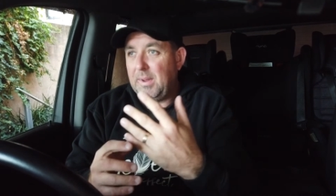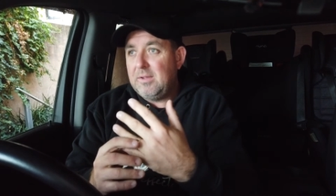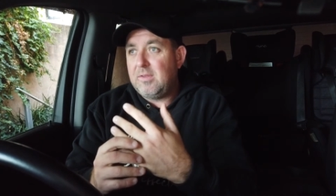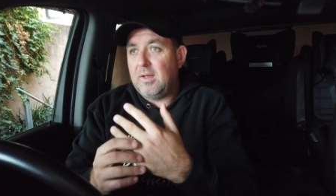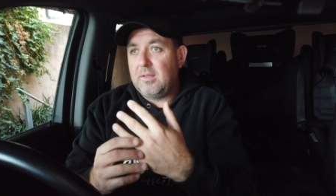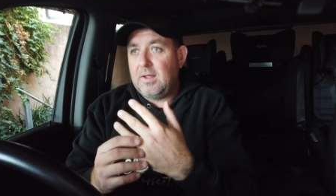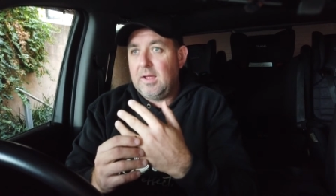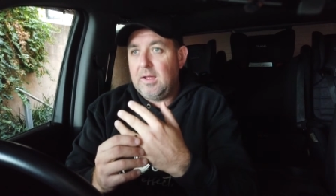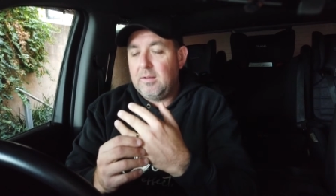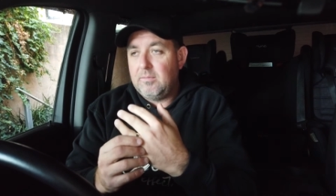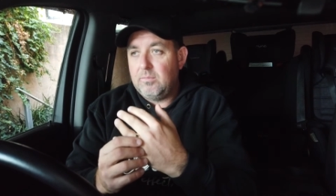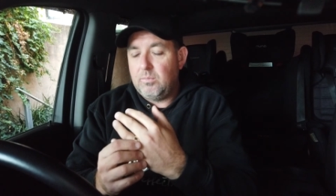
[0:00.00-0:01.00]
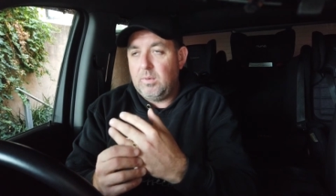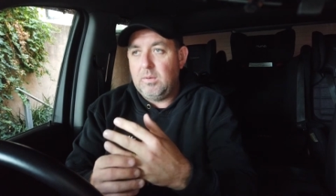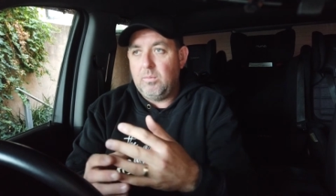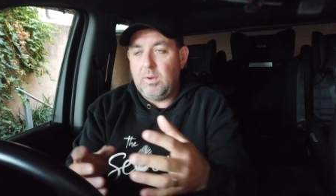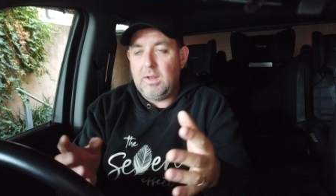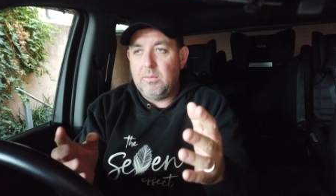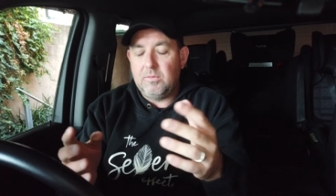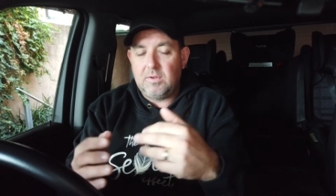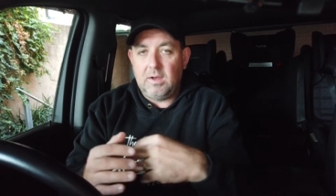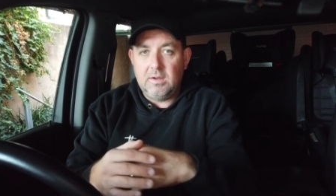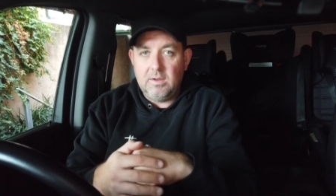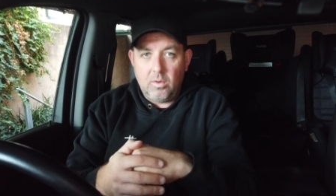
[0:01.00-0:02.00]
Beast the other day, and w- when he was
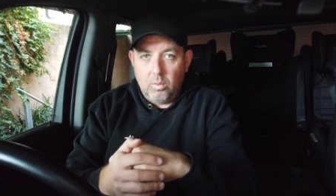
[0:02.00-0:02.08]
younger,